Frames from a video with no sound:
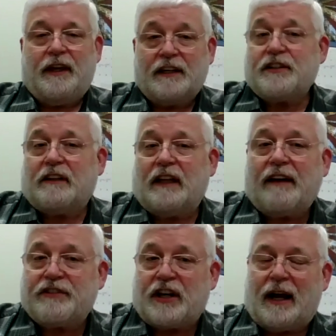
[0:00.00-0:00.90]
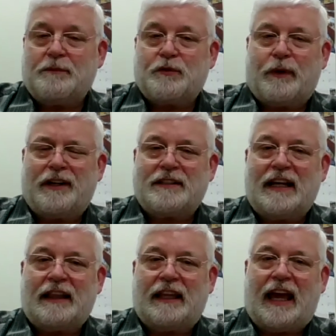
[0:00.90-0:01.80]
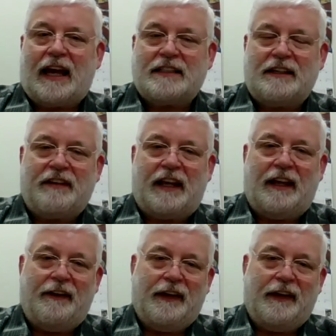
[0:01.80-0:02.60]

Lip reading: There are a lot of jobs where it's not the activity,